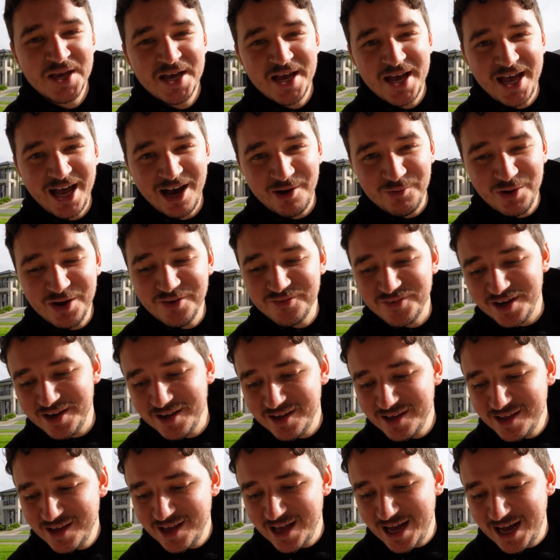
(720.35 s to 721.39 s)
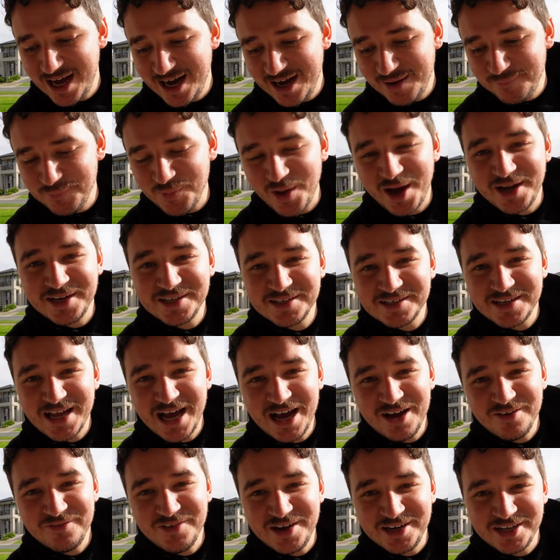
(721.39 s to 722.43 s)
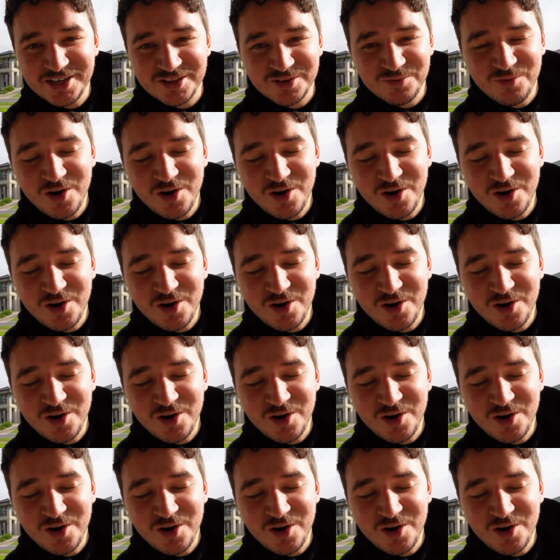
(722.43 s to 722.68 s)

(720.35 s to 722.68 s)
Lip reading: However, I didn't have any of the